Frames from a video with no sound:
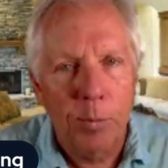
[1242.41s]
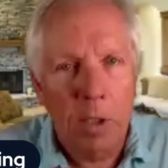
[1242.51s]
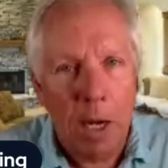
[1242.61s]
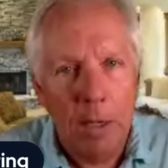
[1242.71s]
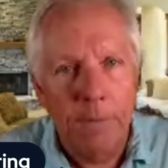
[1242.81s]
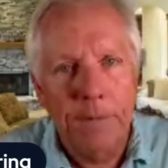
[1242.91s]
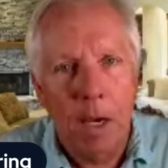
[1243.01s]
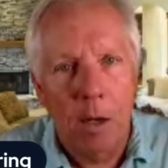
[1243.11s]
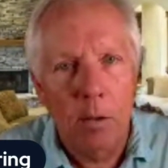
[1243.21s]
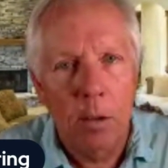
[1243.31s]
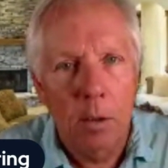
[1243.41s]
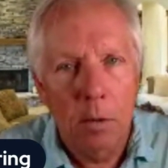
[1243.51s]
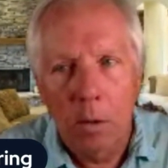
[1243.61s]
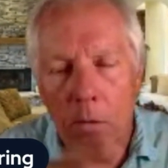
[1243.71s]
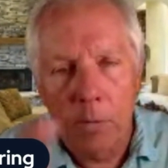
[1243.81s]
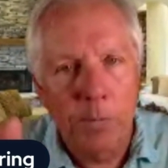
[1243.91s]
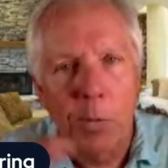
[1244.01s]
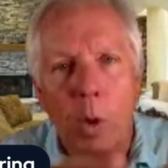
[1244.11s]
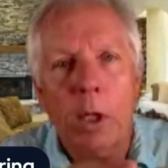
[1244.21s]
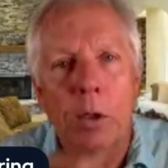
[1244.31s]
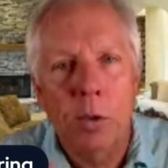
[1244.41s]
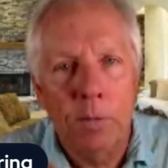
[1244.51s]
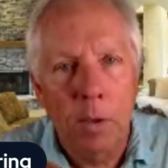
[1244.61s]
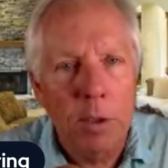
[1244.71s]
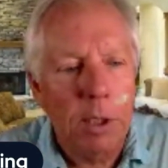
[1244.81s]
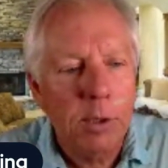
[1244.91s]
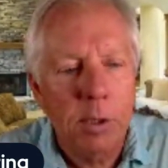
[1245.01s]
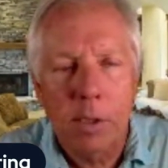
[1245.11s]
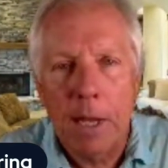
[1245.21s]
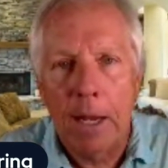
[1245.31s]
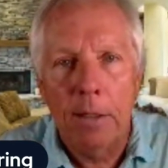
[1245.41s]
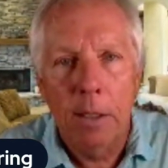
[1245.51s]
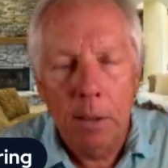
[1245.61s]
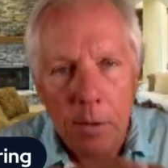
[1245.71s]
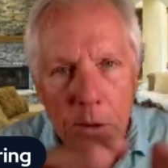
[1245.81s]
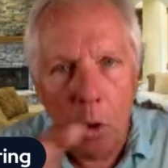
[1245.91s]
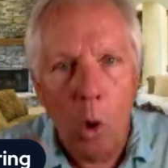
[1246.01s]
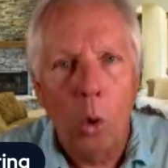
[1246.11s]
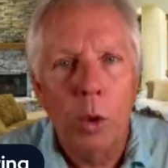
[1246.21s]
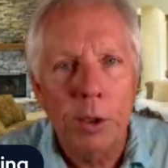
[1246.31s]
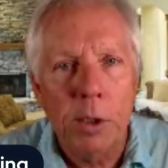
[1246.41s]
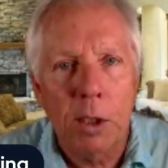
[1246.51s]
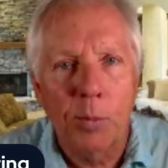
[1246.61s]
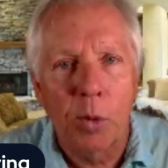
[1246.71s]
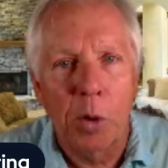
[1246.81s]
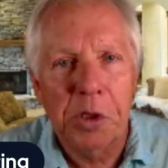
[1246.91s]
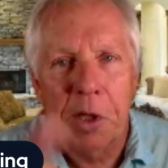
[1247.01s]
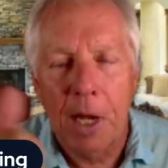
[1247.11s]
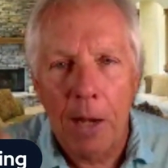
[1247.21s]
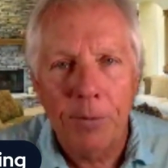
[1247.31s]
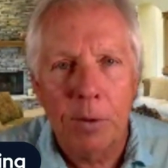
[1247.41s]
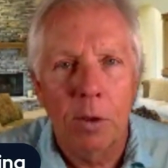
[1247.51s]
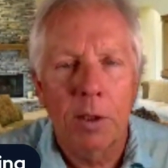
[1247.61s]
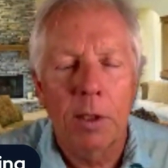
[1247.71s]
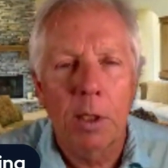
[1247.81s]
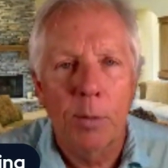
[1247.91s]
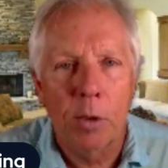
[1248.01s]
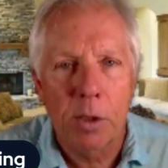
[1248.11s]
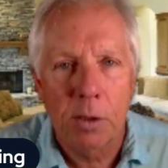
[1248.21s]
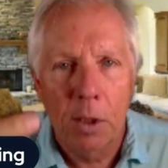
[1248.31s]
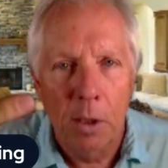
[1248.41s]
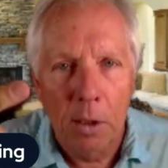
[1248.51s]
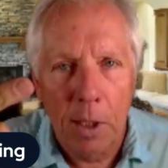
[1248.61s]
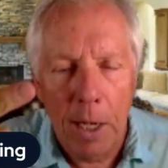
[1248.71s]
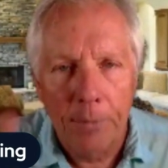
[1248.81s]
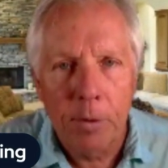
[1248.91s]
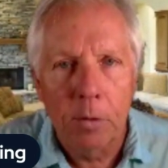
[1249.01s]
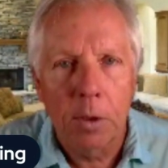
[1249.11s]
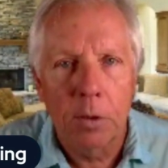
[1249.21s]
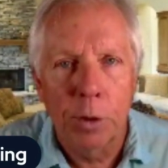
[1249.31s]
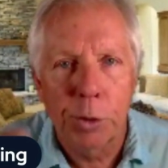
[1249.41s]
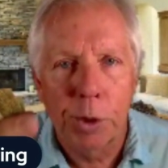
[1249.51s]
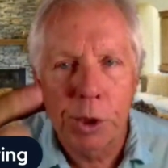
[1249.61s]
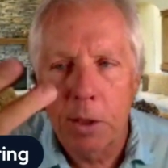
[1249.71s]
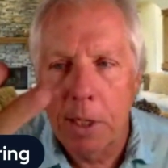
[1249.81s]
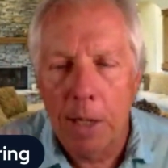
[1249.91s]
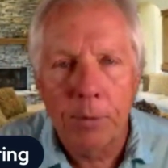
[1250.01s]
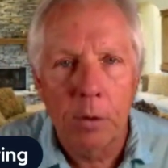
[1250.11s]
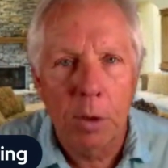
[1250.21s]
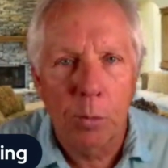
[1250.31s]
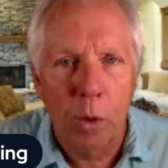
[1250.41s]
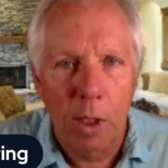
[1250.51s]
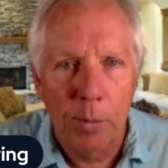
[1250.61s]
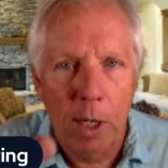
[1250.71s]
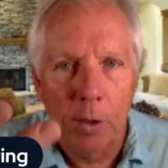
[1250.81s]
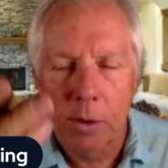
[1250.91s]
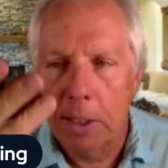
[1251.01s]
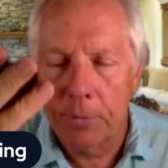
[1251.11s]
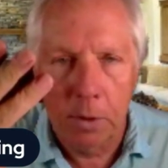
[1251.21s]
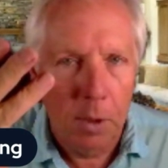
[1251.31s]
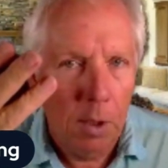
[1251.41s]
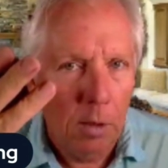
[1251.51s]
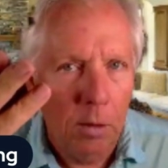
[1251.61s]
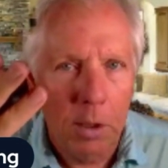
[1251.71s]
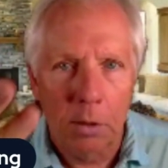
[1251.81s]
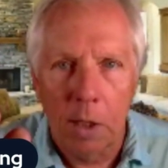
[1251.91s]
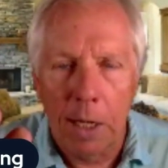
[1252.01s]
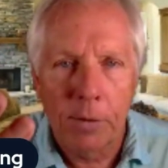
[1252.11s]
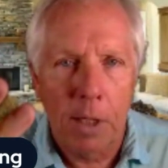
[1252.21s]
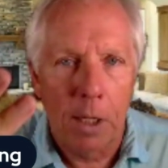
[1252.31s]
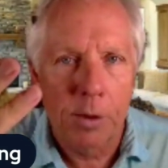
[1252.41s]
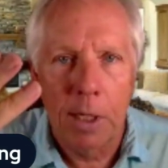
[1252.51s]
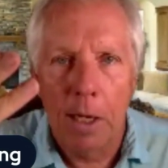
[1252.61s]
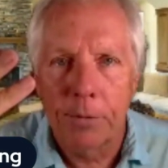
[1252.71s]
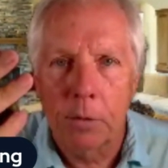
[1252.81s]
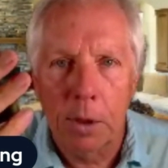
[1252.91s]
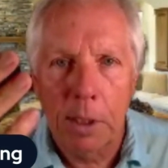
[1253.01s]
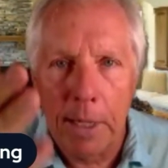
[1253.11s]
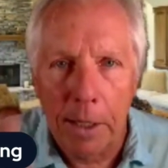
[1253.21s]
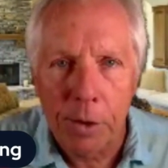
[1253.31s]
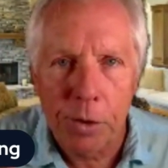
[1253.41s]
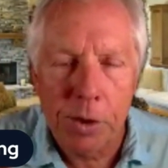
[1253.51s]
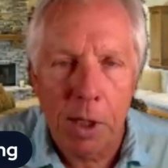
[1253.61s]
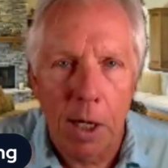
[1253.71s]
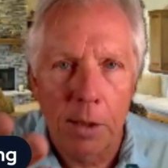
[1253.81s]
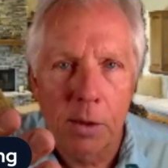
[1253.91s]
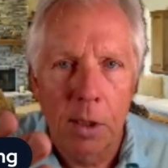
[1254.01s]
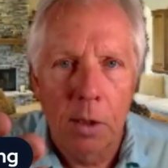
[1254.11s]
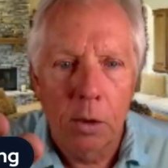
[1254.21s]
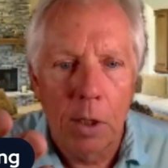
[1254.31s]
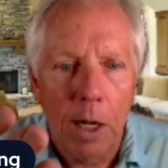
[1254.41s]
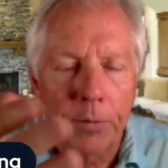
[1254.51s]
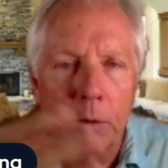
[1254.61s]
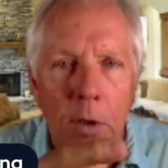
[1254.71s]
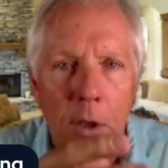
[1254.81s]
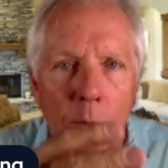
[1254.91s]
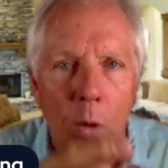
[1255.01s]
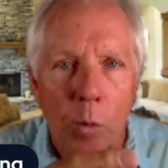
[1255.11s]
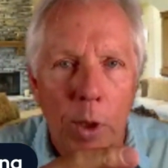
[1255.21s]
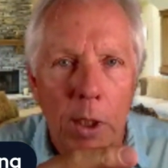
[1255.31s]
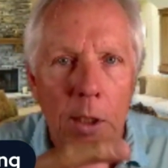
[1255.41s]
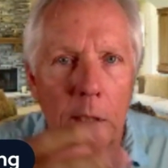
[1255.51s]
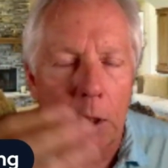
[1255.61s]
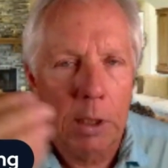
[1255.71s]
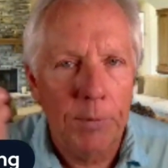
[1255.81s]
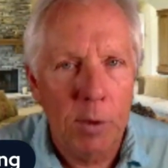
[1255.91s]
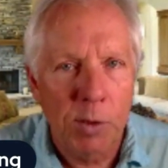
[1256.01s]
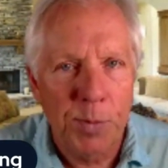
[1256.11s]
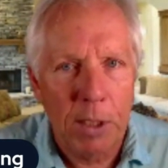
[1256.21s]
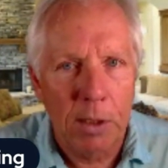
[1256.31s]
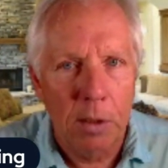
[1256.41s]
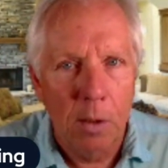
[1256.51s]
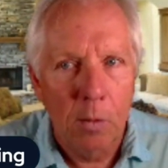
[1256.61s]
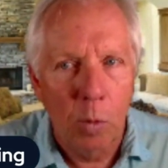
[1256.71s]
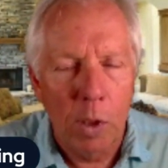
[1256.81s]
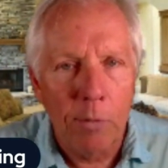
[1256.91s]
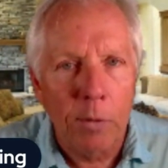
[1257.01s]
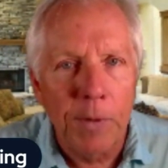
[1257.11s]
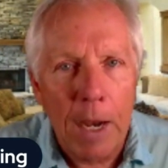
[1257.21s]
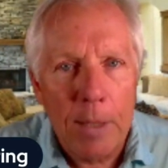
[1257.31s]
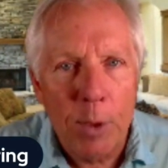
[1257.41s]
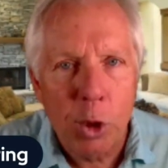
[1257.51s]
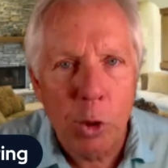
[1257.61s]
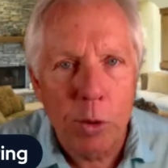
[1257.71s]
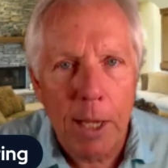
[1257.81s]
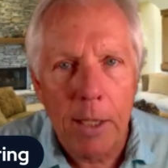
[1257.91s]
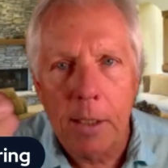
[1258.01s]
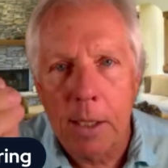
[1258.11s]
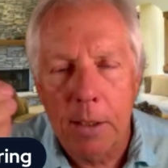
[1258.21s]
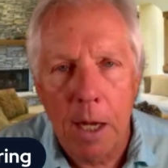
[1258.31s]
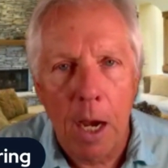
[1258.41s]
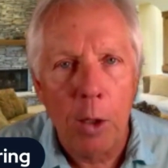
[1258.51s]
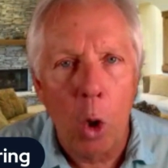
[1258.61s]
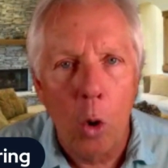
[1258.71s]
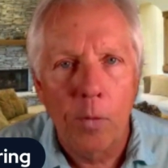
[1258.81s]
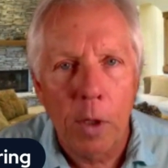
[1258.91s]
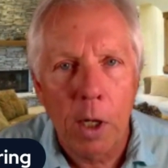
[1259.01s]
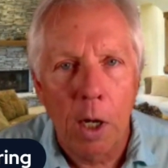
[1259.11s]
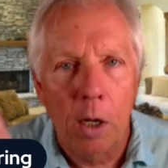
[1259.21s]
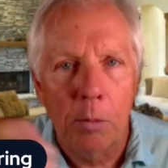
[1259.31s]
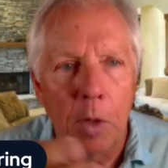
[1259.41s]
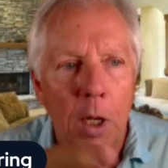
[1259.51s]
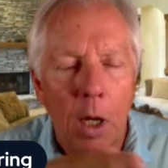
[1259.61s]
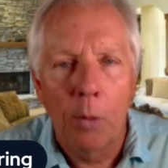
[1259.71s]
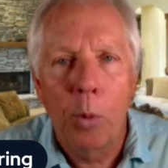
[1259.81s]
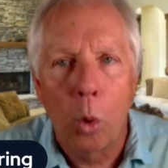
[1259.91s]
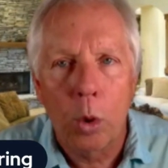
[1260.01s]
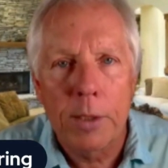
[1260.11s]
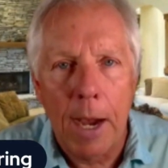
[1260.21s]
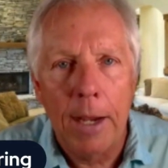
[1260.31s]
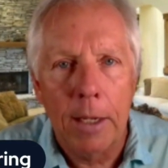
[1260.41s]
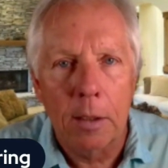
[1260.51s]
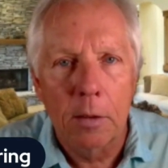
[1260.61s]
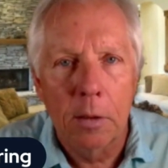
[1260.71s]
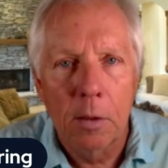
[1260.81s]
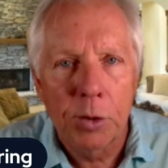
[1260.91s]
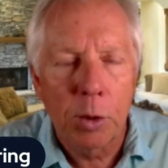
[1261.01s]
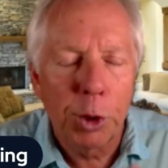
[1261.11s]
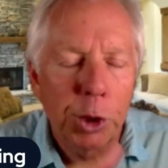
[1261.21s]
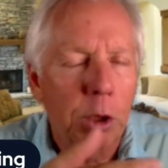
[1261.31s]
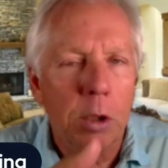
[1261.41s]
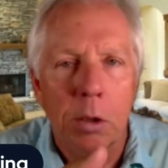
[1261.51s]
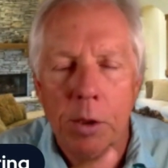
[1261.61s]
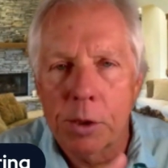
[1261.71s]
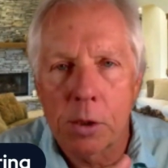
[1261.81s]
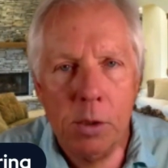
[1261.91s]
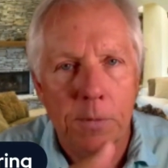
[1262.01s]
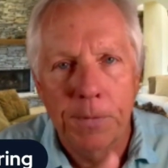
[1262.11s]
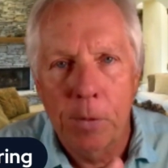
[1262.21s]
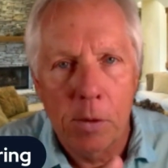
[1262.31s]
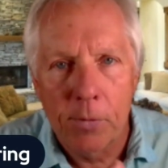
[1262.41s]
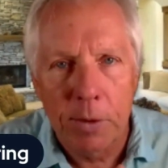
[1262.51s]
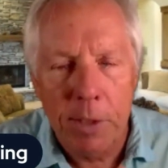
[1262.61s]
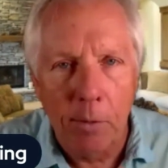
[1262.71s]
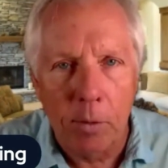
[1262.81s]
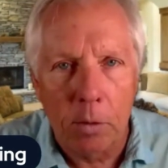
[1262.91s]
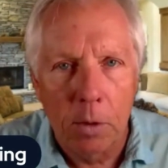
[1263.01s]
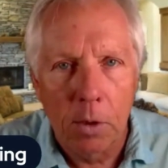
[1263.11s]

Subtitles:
But I have found over 40 years of doing this is that there's a holistic approach. You have to look at the emotions. You have to look at nutrition. You have to look at brain balance. You have to look at lifestyles. You have to look at exercise. You have to look at what we're eating. Even as many, whatever vitamins you take cannot overcome a poor diet. So sugar is just the food of the devil.